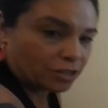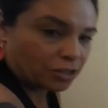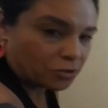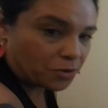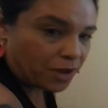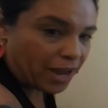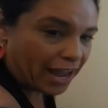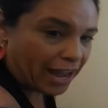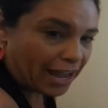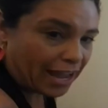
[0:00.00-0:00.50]

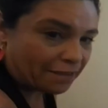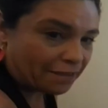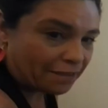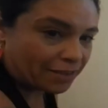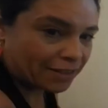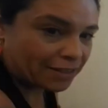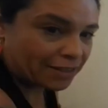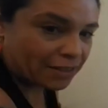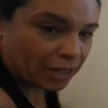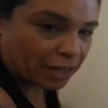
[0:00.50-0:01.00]
you have,
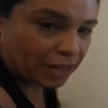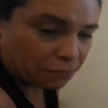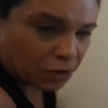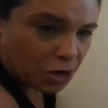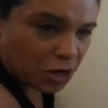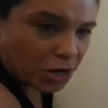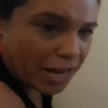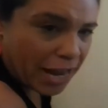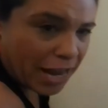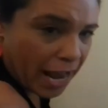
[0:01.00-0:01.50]
if
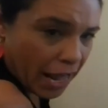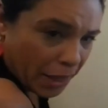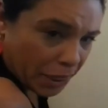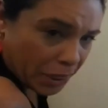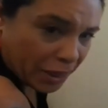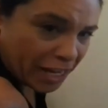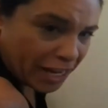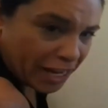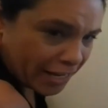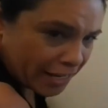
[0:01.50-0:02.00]
you're a
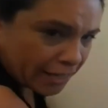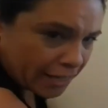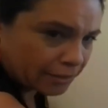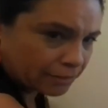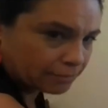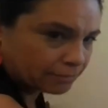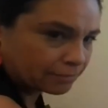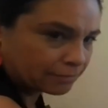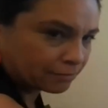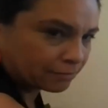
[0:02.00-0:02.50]
Catholic,
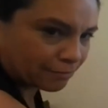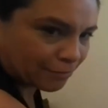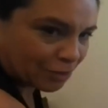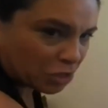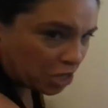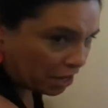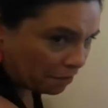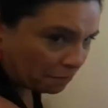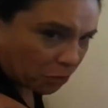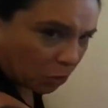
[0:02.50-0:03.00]

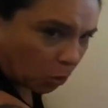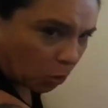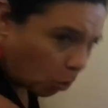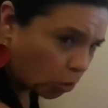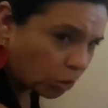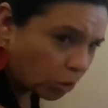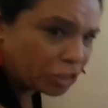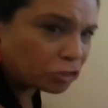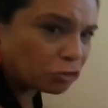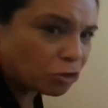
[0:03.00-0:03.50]
you have the
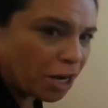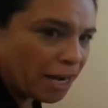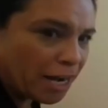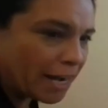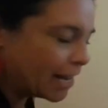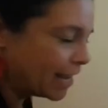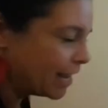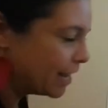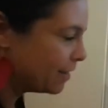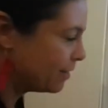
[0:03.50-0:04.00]
Holy
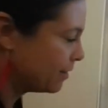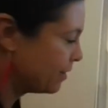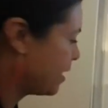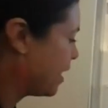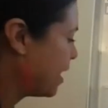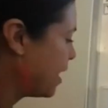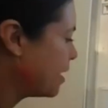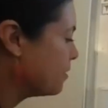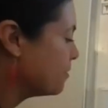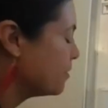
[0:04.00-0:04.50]
Trinity,
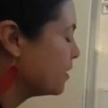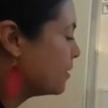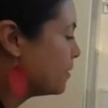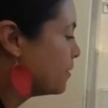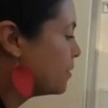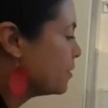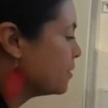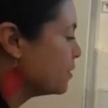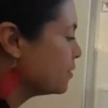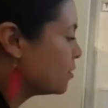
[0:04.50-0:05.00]
okay?
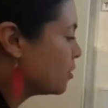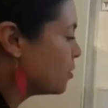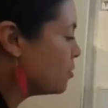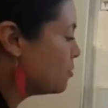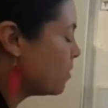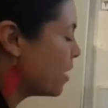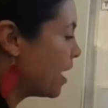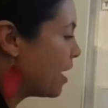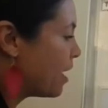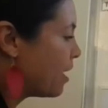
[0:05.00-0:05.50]

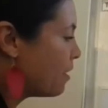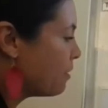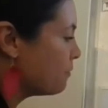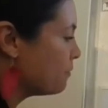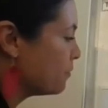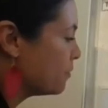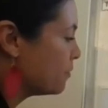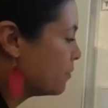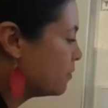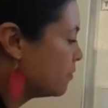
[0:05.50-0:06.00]
You
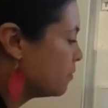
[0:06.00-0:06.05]
have,